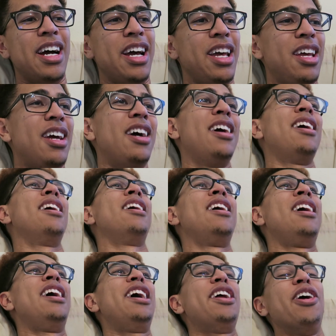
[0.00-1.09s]

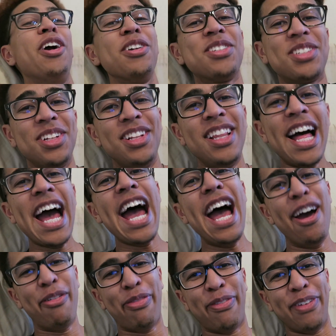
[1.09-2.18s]
It hurts to
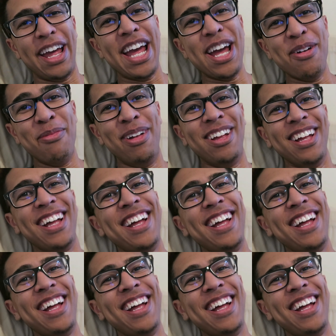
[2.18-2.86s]
laugh, fam.